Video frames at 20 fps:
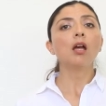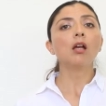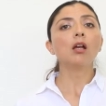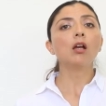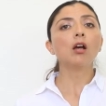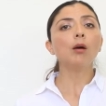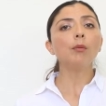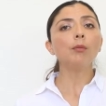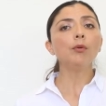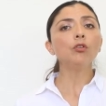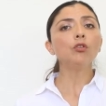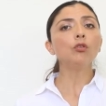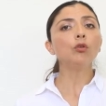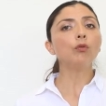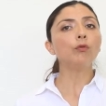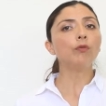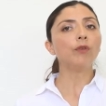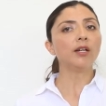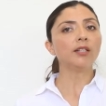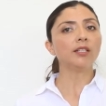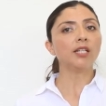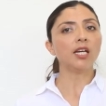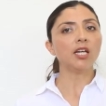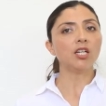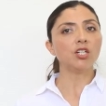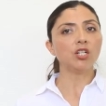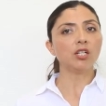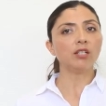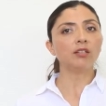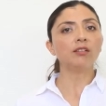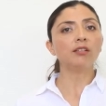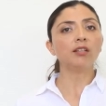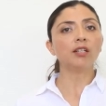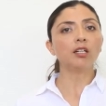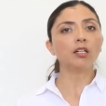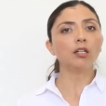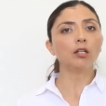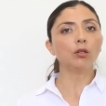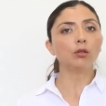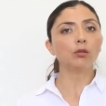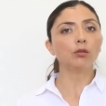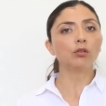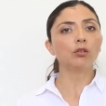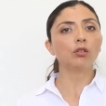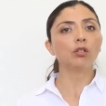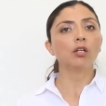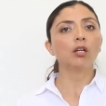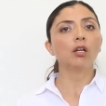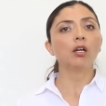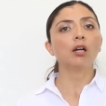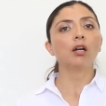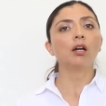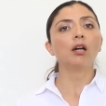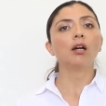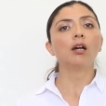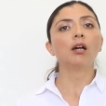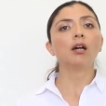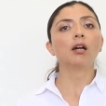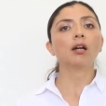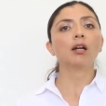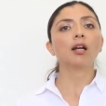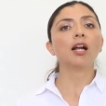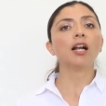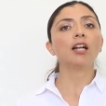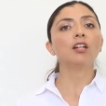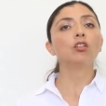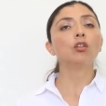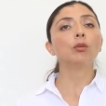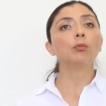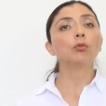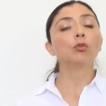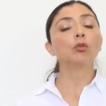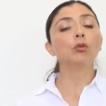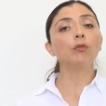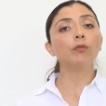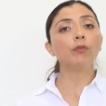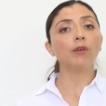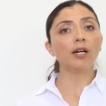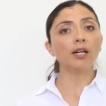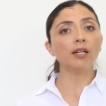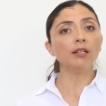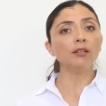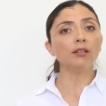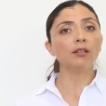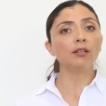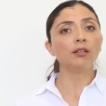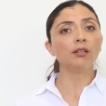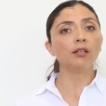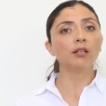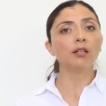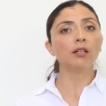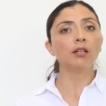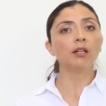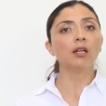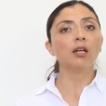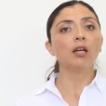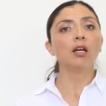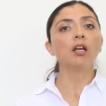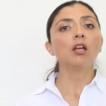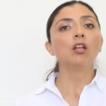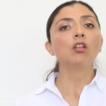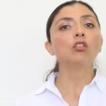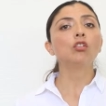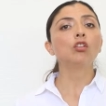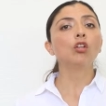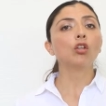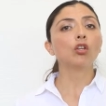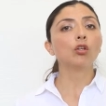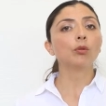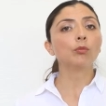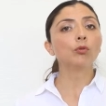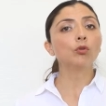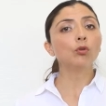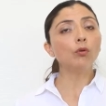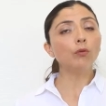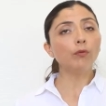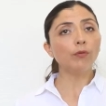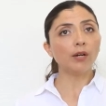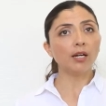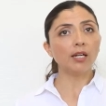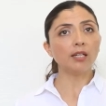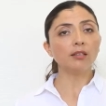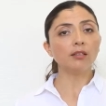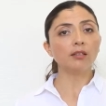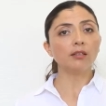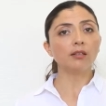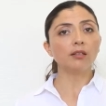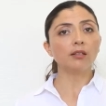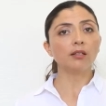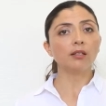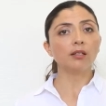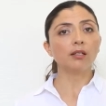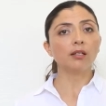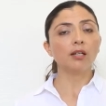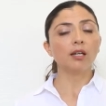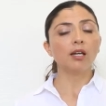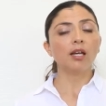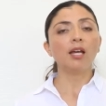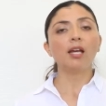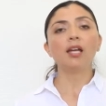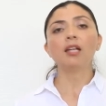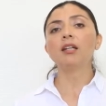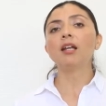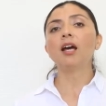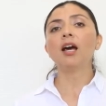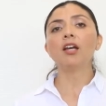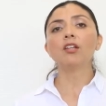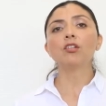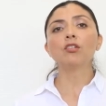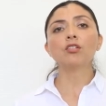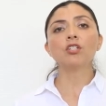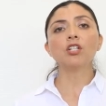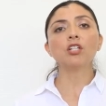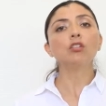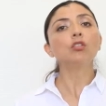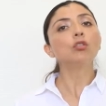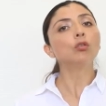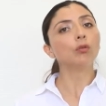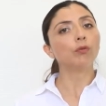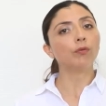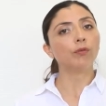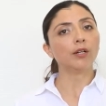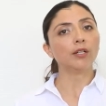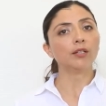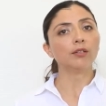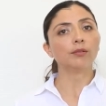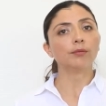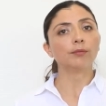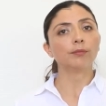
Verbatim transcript: Common sulfide agents include uh, calcium sulfide, sodium sulfide, and hydrogen sulfide.